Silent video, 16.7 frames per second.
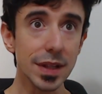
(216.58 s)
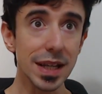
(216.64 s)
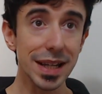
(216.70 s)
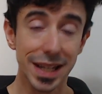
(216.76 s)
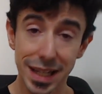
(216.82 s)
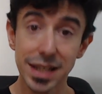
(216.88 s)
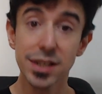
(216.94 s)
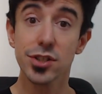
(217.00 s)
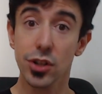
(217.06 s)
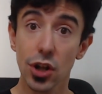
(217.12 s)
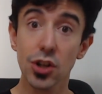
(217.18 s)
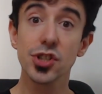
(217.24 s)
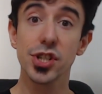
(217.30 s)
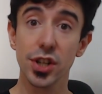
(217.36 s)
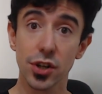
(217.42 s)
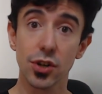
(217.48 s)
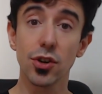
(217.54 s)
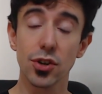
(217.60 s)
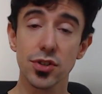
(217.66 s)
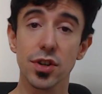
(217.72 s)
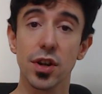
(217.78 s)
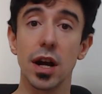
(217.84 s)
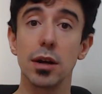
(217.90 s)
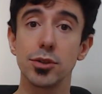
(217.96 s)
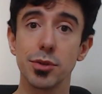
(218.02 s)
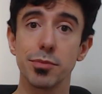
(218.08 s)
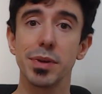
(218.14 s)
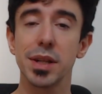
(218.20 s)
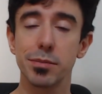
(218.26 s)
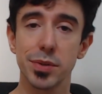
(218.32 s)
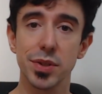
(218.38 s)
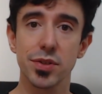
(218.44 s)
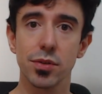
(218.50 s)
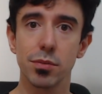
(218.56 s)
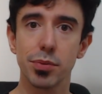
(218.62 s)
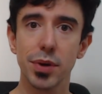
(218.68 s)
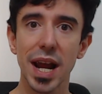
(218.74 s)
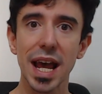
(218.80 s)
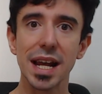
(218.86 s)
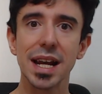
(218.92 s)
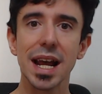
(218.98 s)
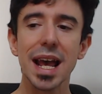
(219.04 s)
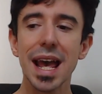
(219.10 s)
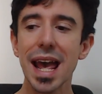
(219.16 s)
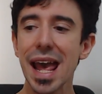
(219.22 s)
he's launching a course on how to build a personal brand,